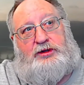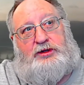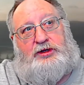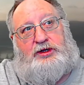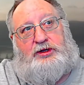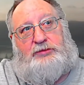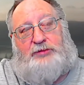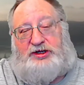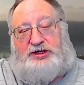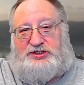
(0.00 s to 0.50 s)

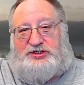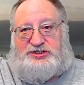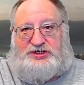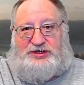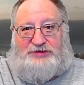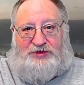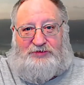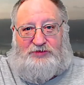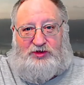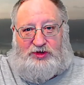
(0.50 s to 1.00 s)
he might just
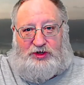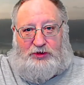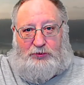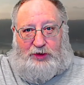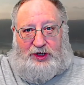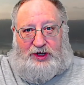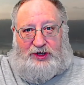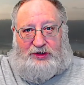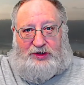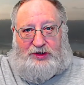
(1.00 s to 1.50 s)
give everything
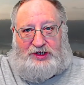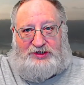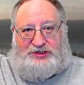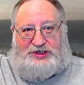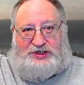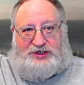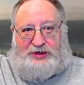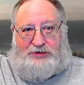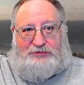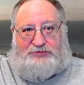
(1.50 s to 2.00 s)
away and not
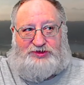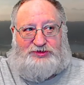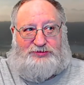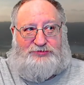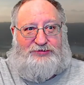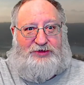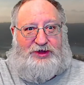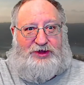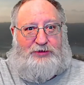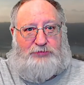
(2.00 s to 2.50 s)
take care of his own
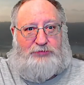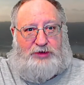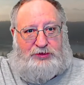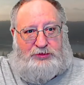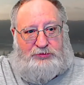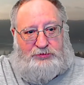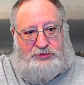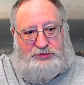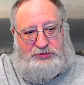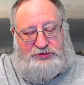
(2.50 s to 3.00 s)
family.
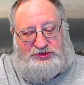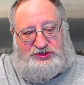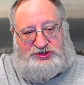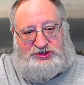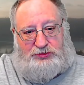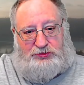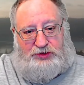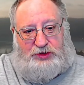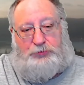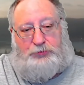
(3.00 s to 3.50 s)

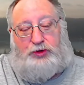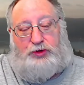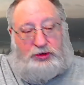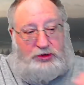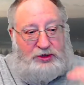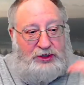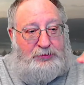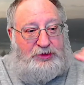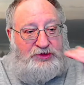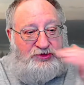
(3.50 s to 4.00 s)
So they put
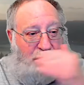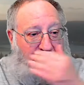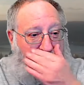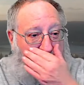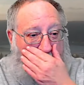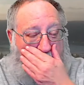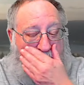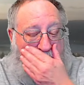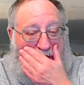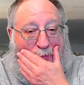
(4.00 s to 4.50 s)
limits on
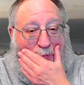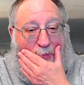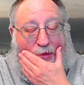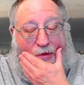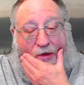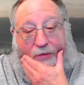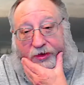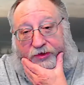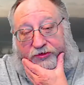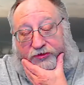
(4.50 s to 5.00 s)
that. The upper
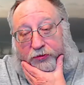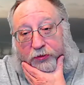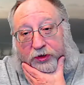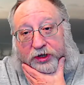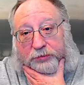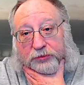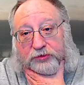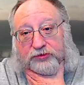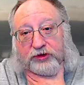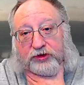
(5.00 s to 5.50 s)
limit is
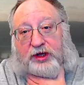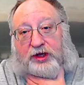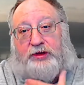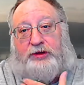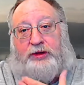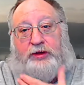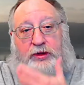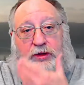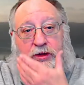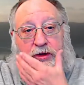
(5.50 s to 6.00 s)
20%.
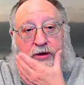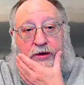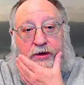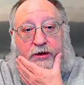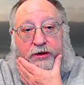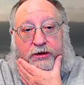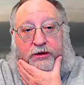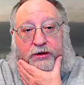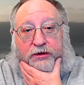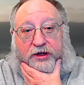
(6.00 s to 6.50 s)

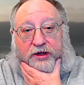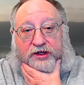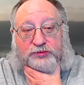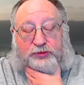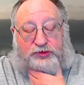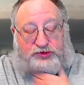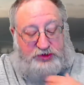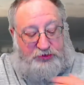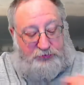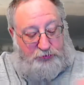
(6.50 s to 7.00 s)
Not
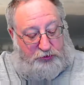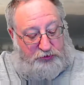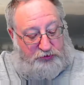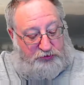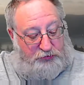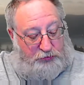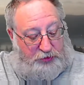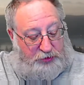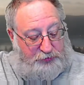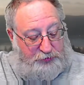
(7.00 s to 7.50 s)
supposed to give more than
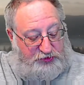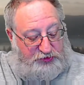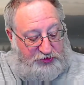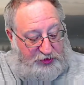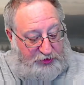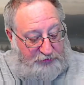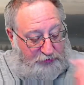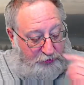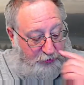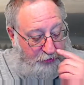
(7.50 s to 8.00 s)
20%
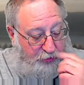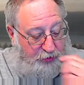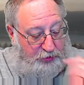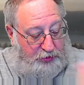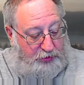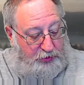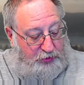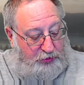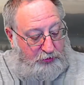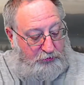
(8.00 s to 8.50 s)
of your
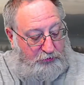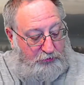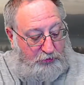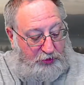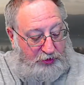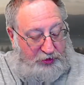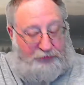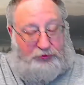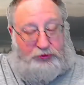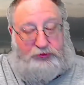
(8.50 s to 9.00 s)

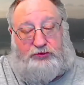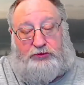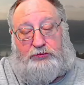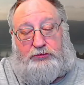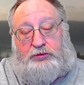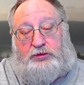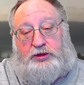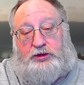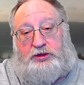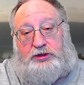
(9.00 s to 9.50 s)
whatever to
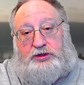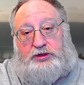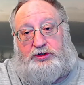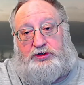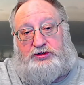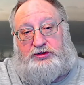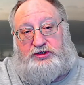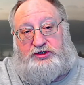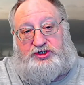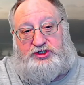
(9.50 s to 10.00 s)

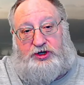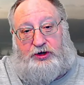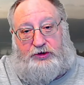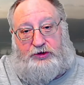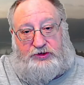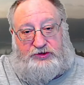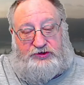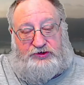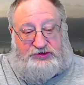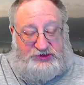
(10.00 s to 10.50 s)

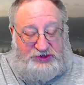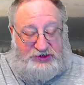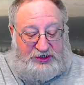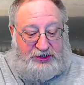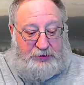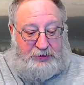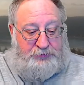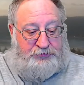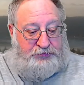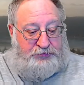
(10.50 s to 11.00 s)
charity, to
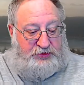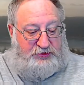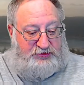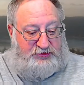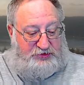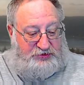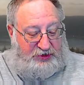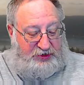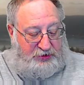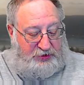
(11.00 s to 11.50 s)
Zeka,
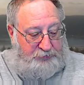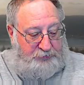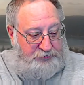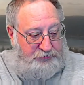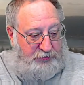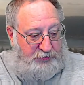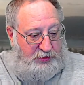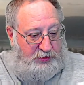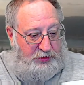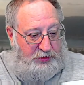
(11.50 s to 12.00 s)
to Zeka.
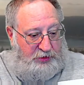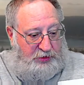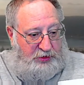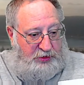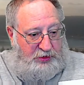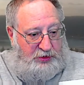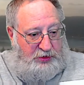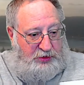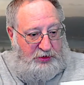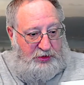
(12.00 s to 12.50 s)

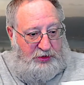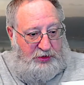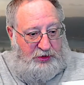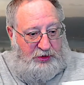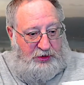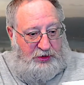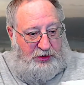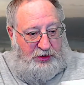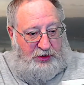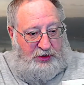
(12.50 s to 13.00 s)

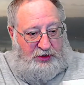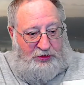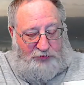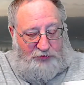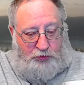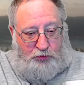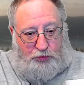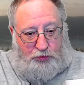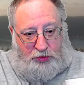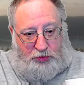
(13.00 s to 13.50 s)
I have a
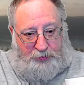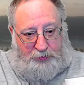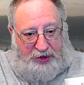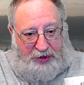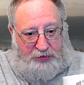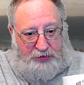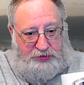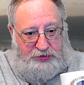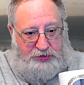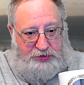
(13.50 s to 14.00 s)
rule
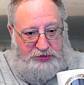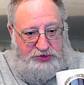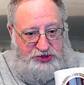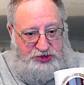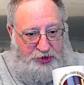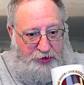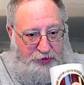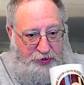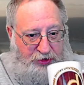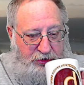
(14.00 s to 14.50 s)
about
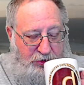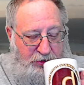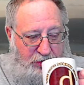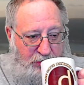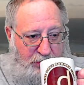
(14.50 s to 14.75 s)
charity.